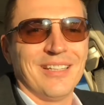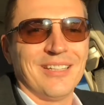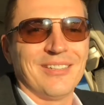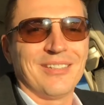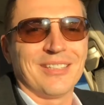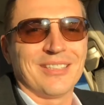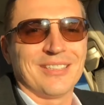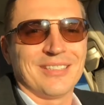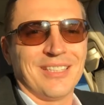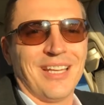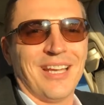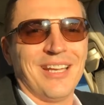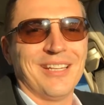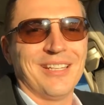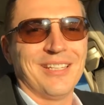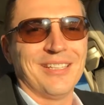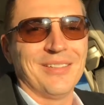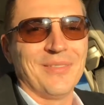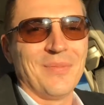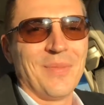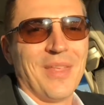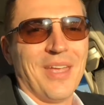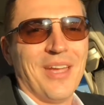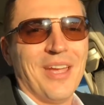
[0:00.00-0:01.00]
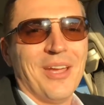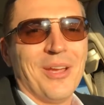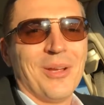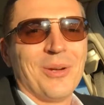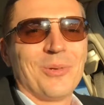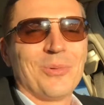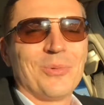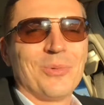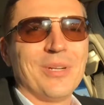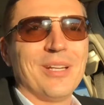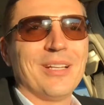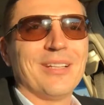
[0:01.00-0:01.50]

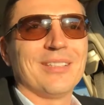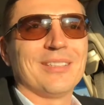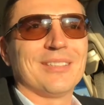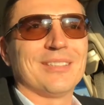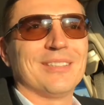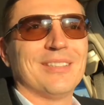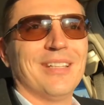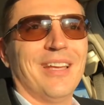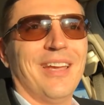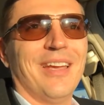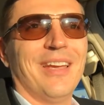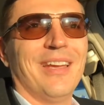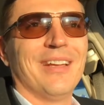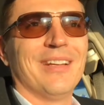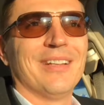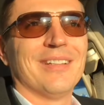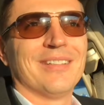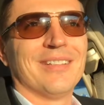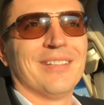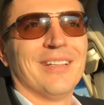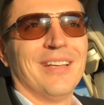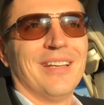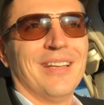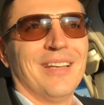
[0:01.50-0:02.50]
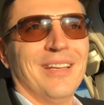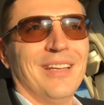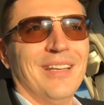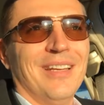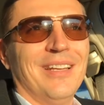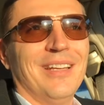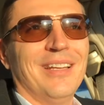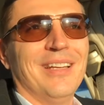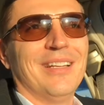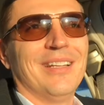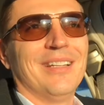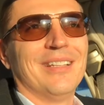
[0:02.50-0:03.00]
Real estate
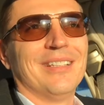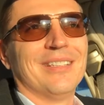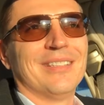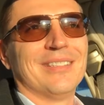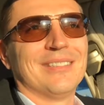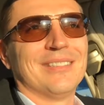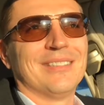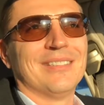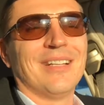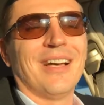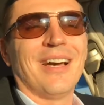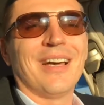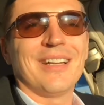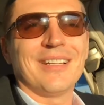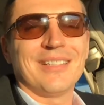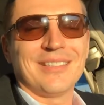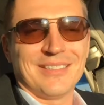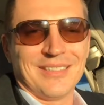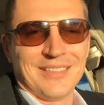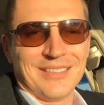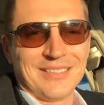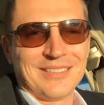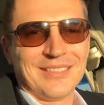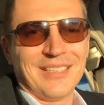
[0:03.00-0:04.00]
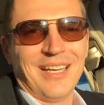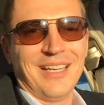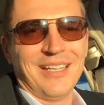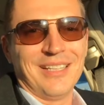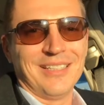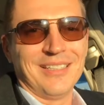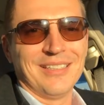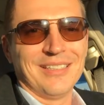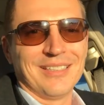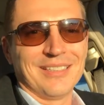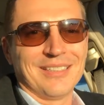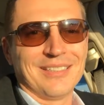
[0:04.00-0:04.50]
is not as
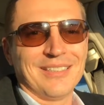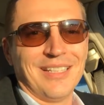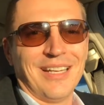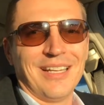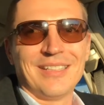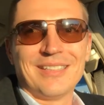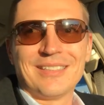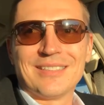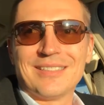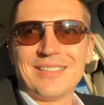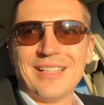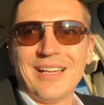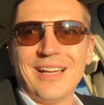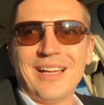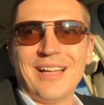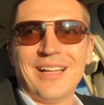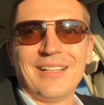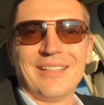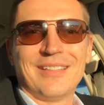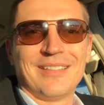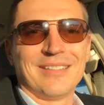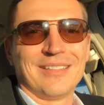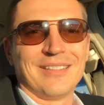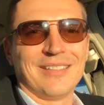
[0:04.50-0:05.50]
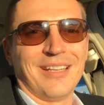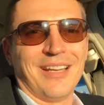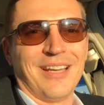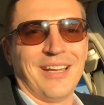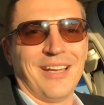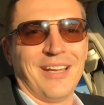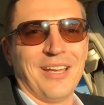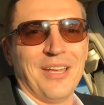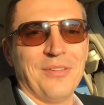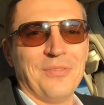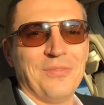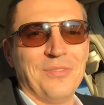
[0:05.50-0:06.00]
exciting in the sense
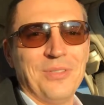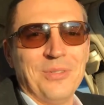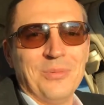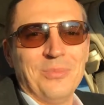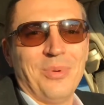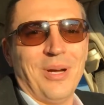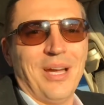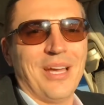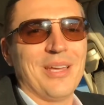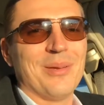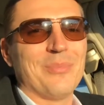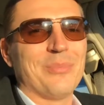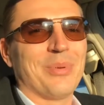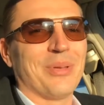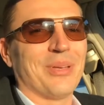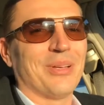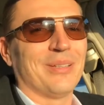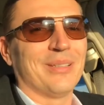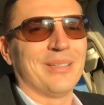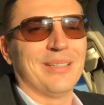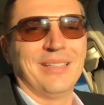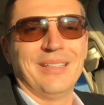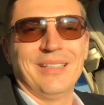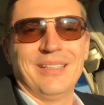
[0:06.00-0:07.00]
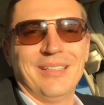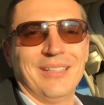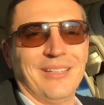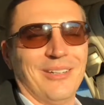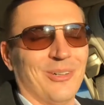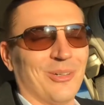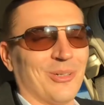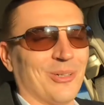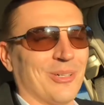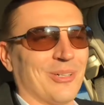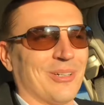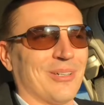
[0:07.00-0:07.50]
that if you buy a building
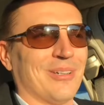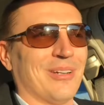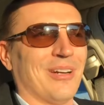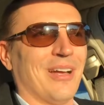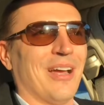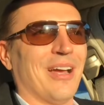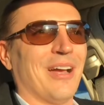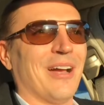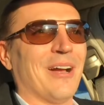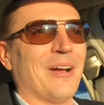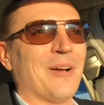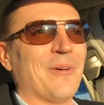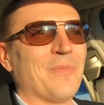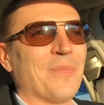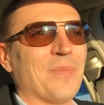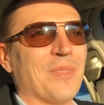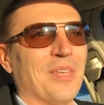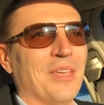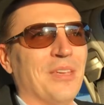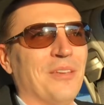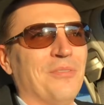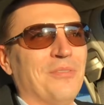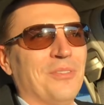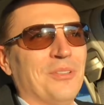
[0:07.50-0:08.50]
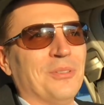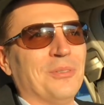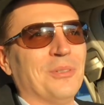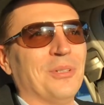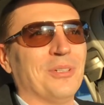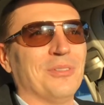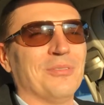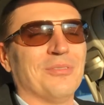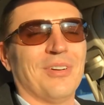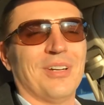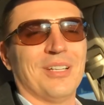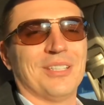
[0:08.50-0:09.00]
or if you
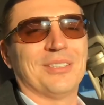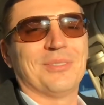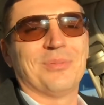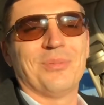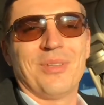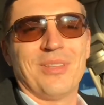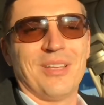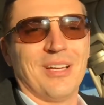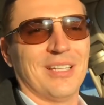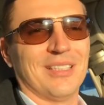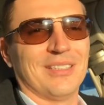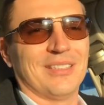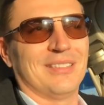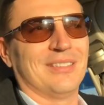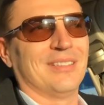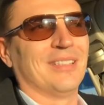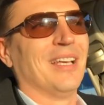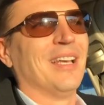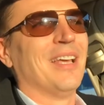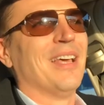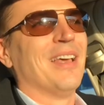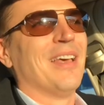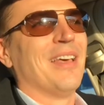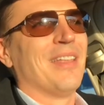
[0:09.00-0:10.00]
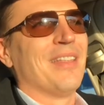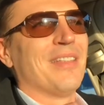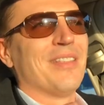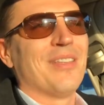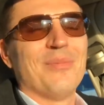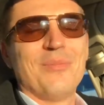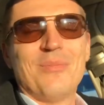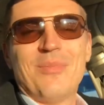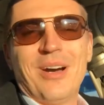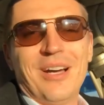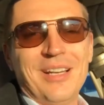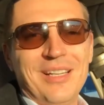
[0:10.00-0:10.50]
invest with us,
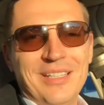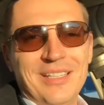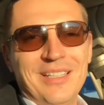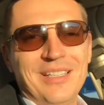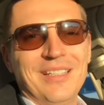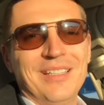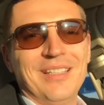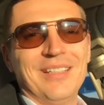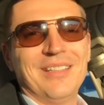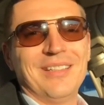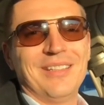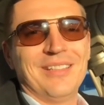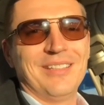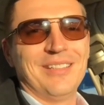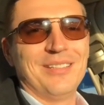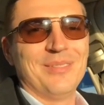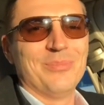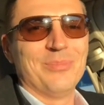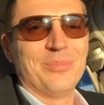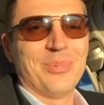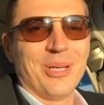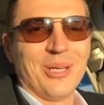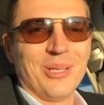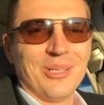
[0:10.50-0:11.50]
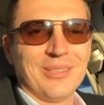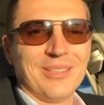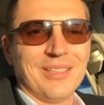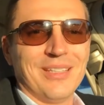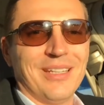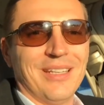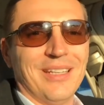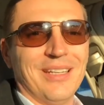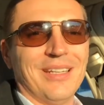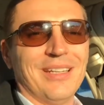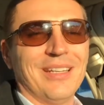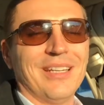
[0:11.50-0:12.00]
the money, the
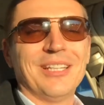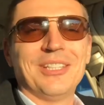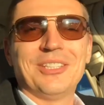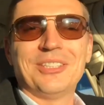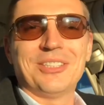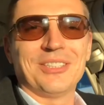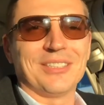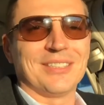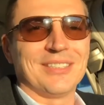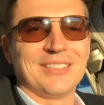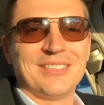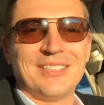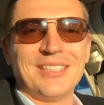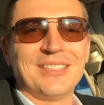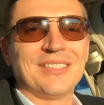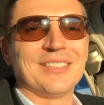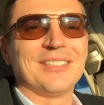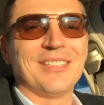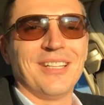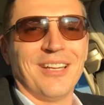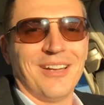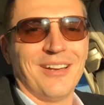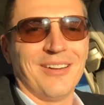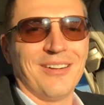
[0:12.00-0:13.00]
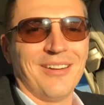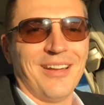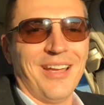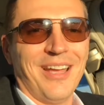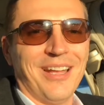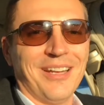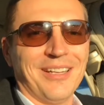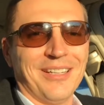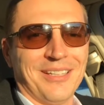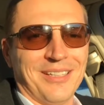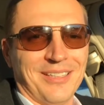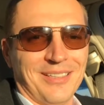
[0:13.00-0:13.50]
building, it just sits there
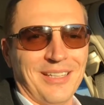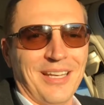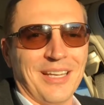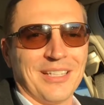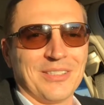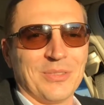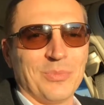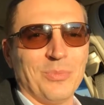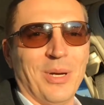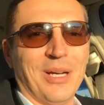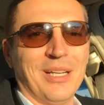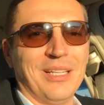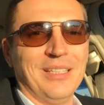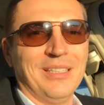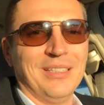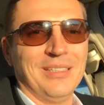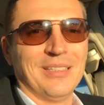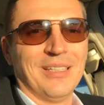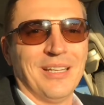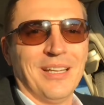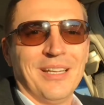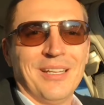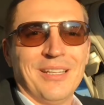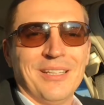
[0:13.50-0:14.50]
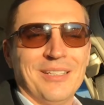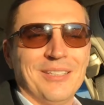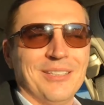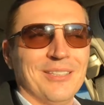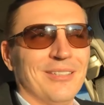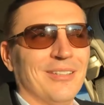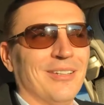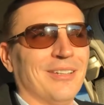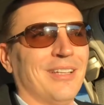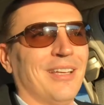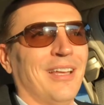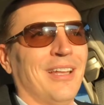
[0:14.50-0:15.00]
and collects money.
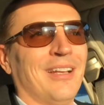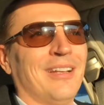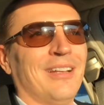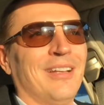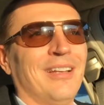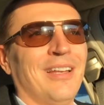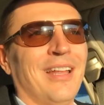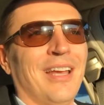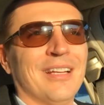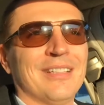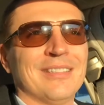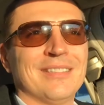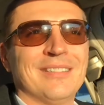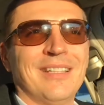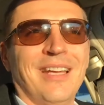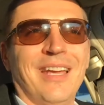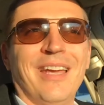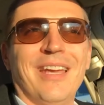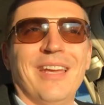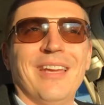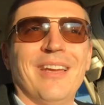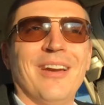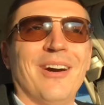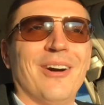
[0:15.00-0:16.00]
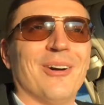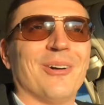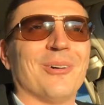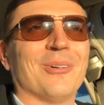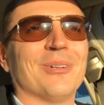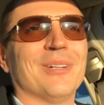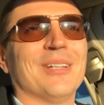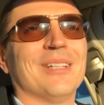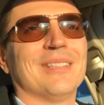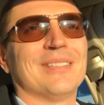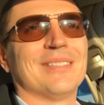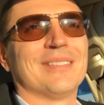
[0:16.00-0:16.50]
You look at it the next day,
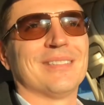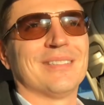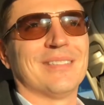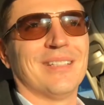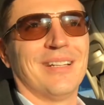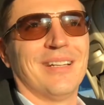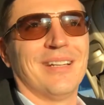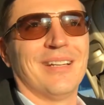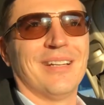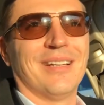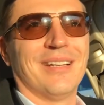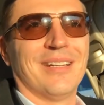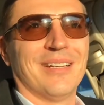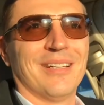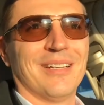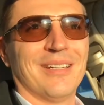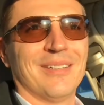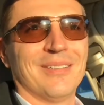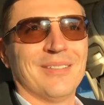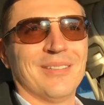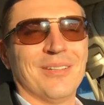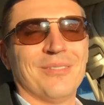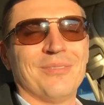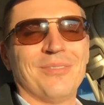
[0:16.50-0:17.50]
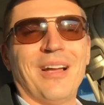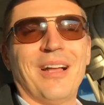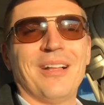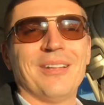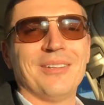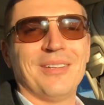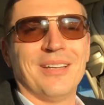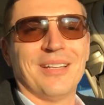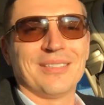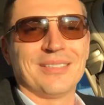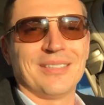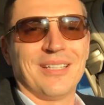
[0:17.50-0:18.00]
the
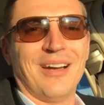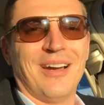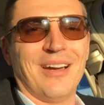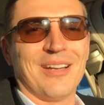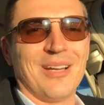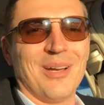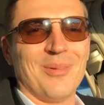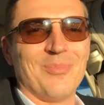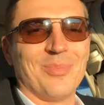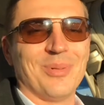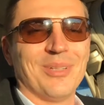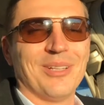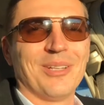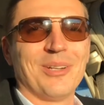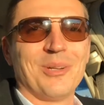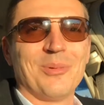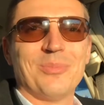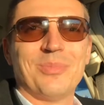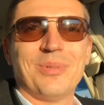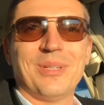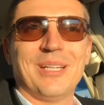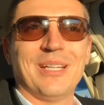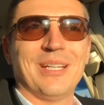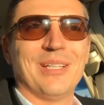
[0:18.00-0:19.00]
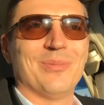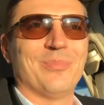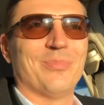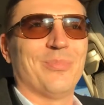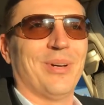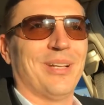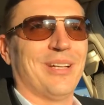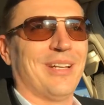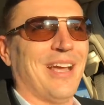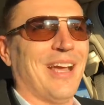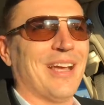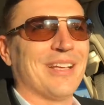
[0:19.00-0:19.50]
value has gone up a little bit,
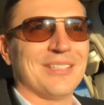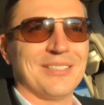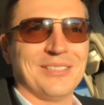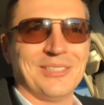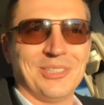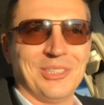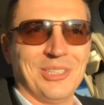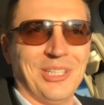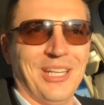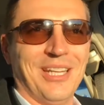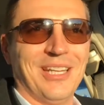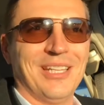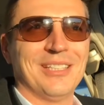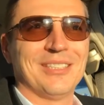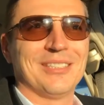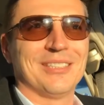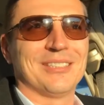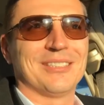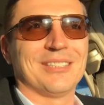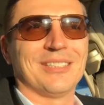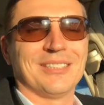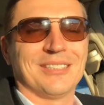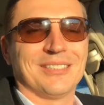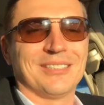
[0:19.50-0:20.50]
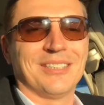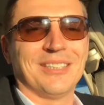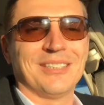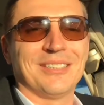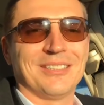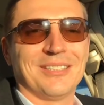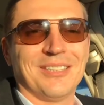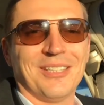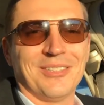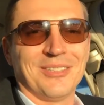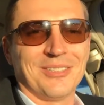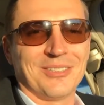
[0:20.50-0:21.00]
but it hasn't changed, it just
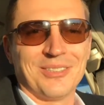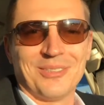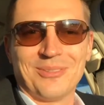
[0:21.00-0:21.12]
sits there.